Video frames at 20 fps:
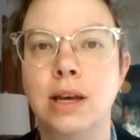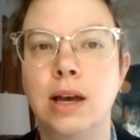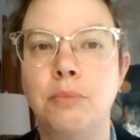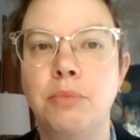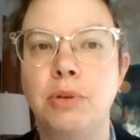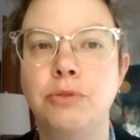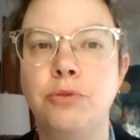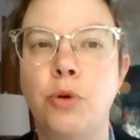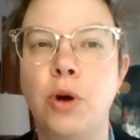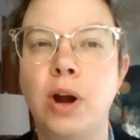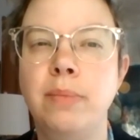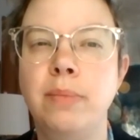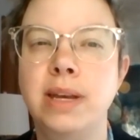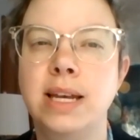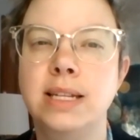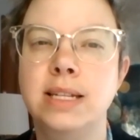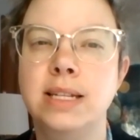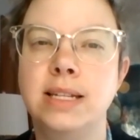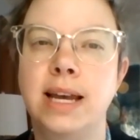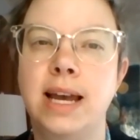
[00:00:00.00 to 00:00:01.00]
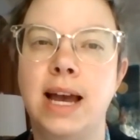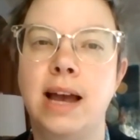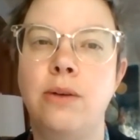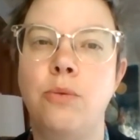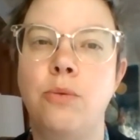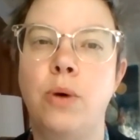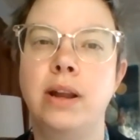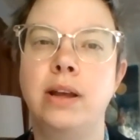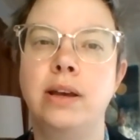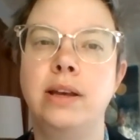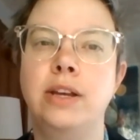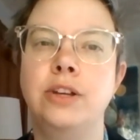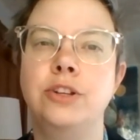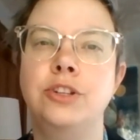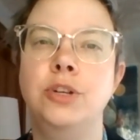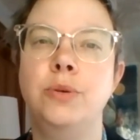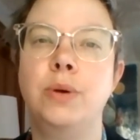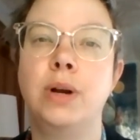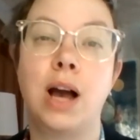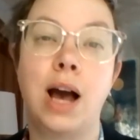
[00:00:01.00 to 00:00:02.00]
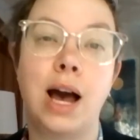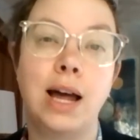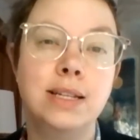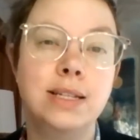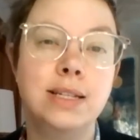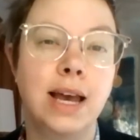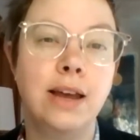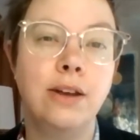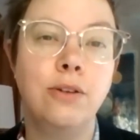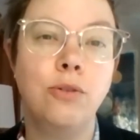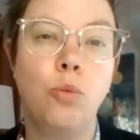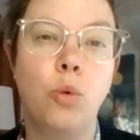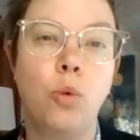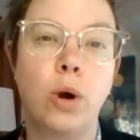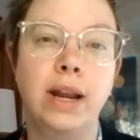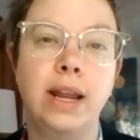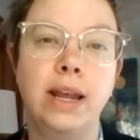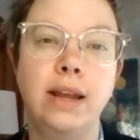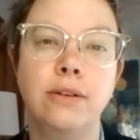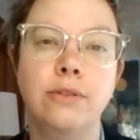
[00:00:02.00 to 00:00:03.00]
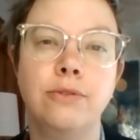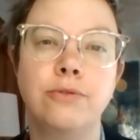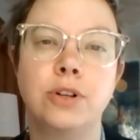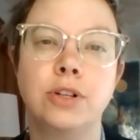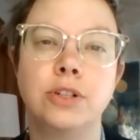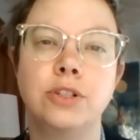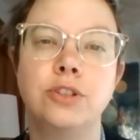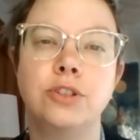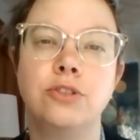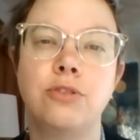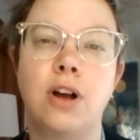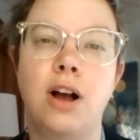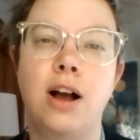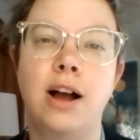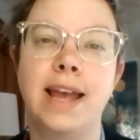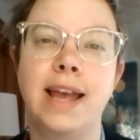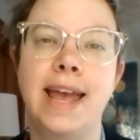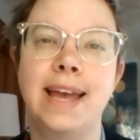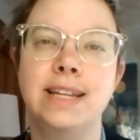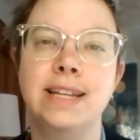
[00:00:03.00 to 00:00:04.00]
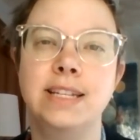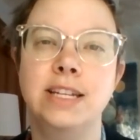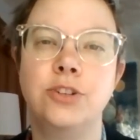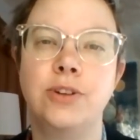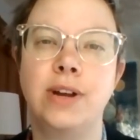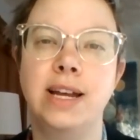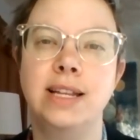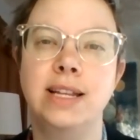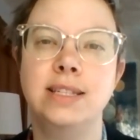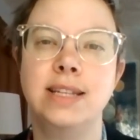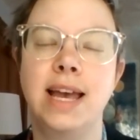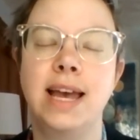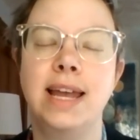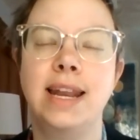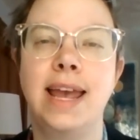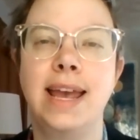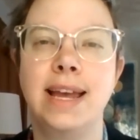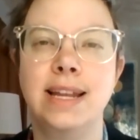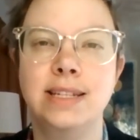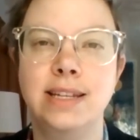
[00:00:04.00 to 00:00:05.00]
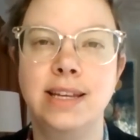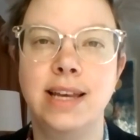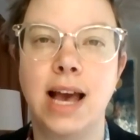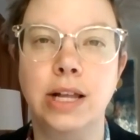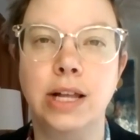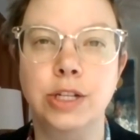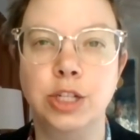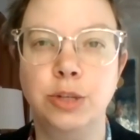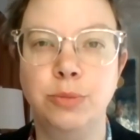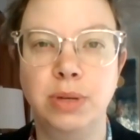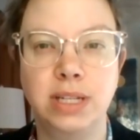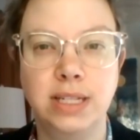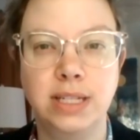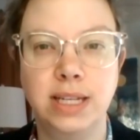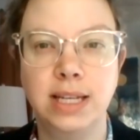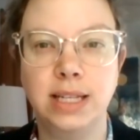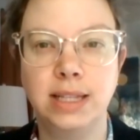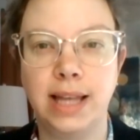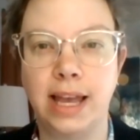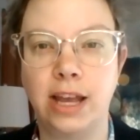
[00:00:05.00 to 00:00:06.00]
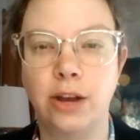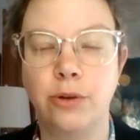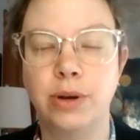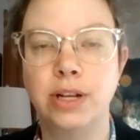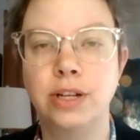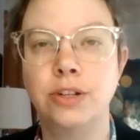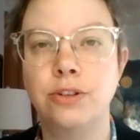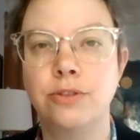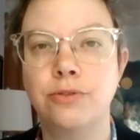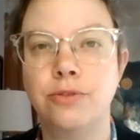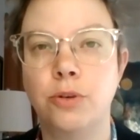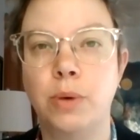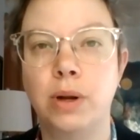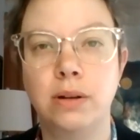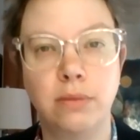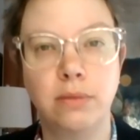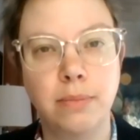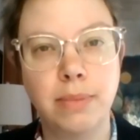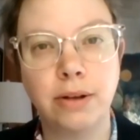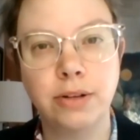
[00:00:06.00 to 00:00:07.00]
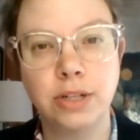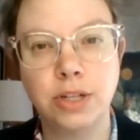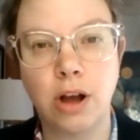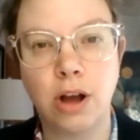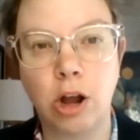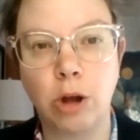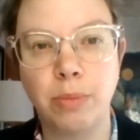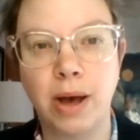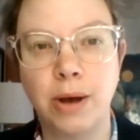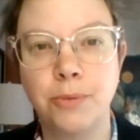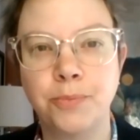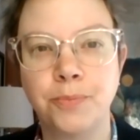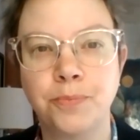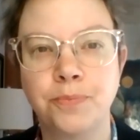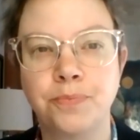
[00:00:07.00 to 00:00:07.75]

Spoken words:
Before I begin today, I want to issue a content warning for strong anti-trans and anti-LGBT language for what I'm about to talk about.